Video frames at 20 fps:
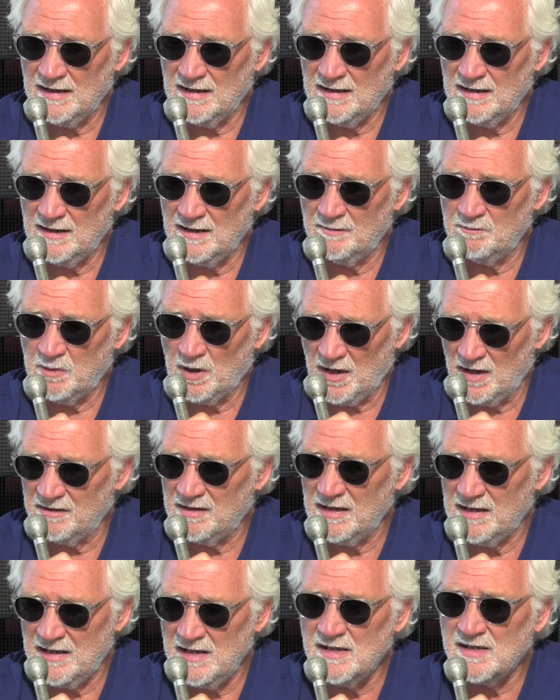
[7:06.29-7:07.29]
Uh, but I
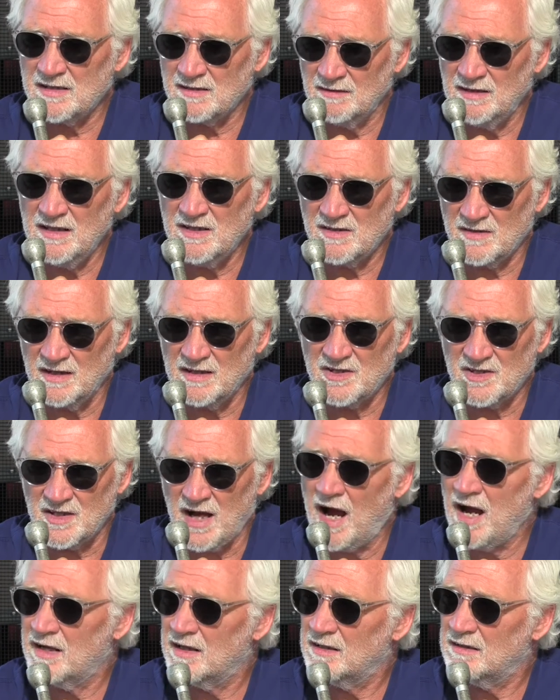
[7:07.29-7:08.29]
think he's he's
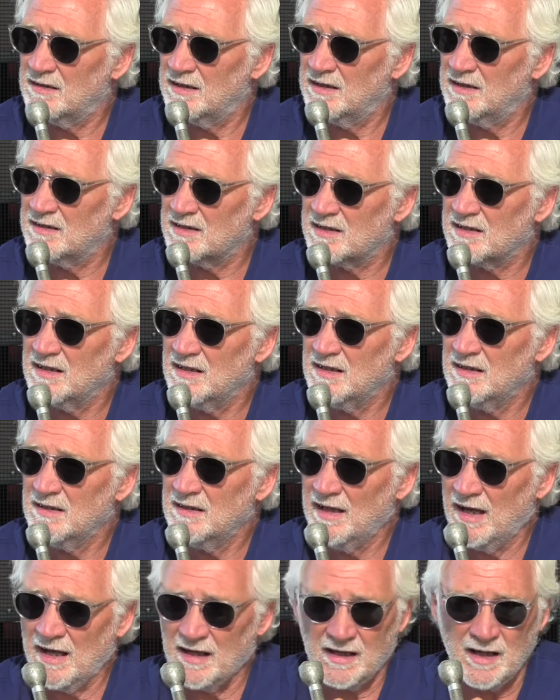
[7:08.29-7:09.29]
excited. He's
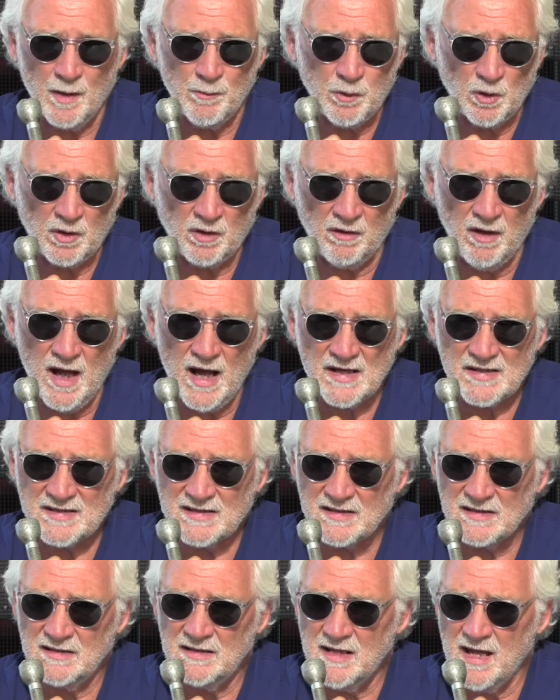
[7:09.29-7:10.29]
had a couple
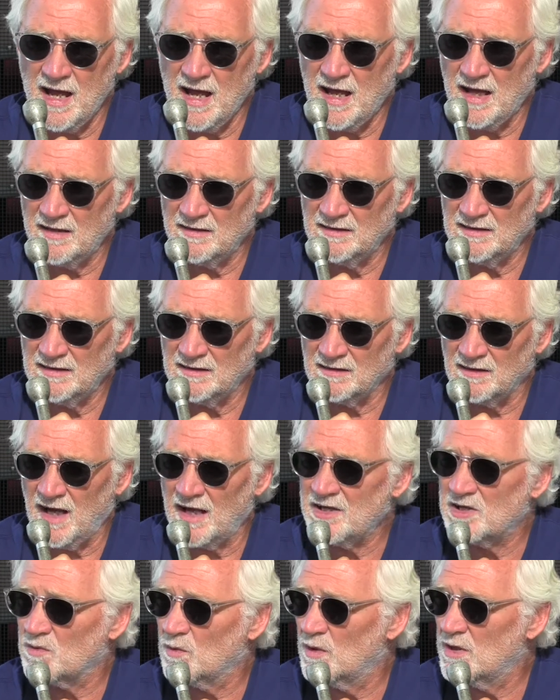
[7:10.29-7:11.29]
classes in that and
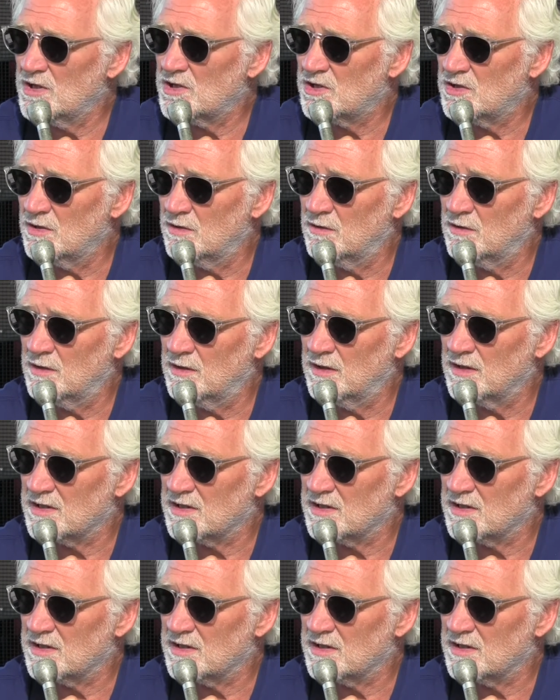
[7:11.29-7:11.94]
likes what he's doing.